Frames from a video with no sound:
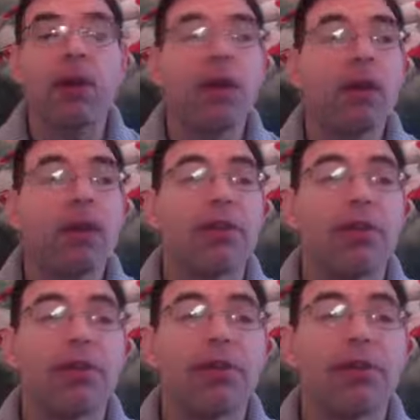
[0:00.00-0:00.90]
So
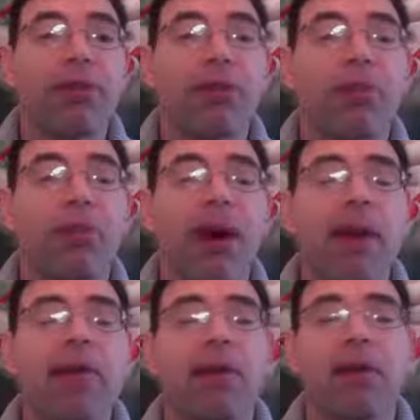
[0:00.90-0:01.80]

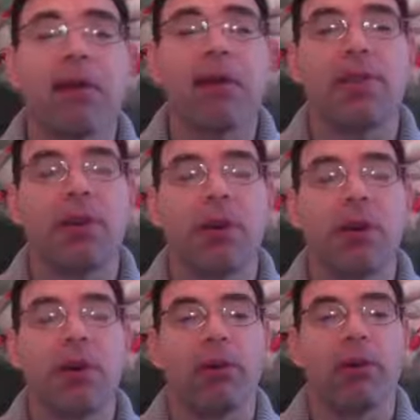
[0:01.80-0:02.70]
surprisingly, T4 only
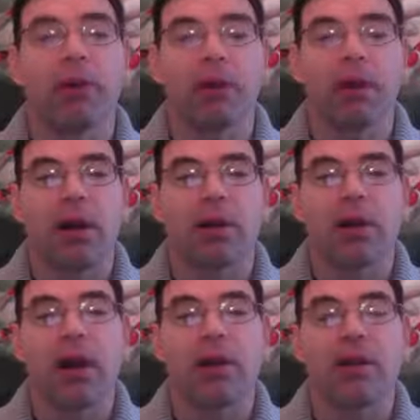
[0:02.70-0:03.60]
doesn't cause it. I
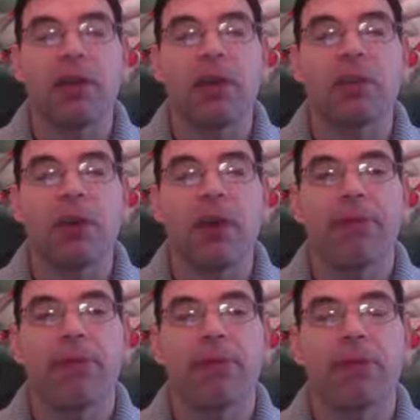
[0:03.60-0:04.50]
see it more often
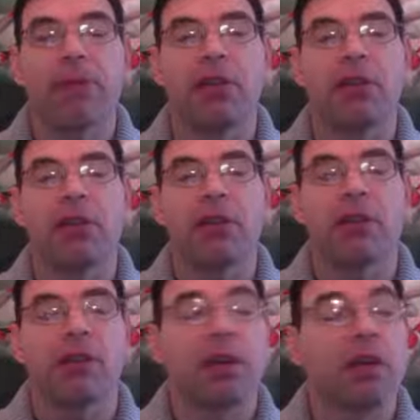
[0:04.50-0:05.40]
with T3 that
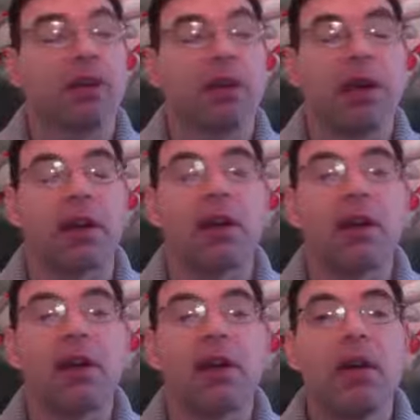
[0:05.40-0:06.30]
studies are done.
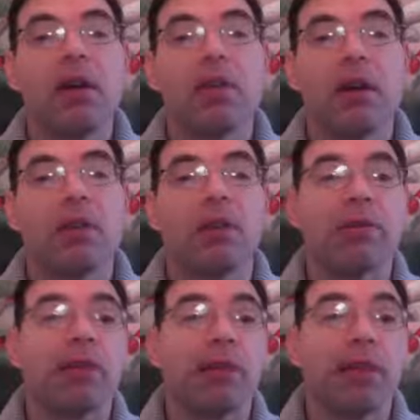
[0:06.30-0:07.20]
So
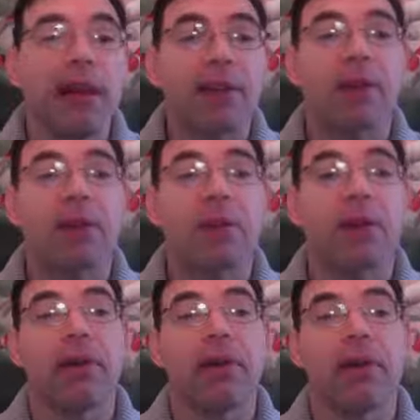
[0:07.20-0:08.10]
that's something that your
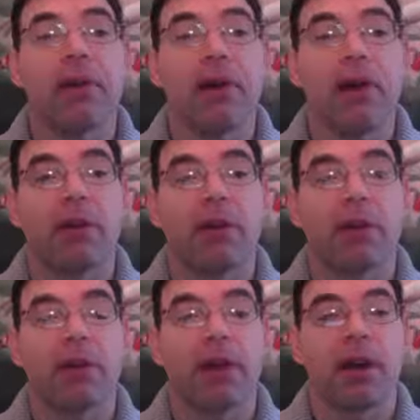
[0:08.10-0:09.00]
endocrinologists are
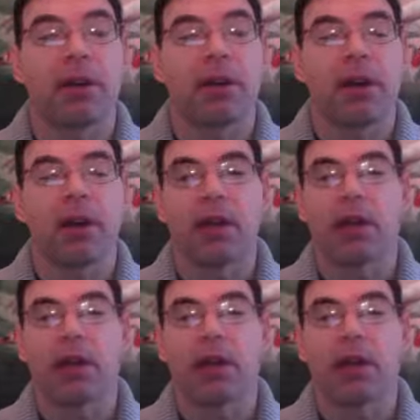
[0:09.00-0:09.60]
not checking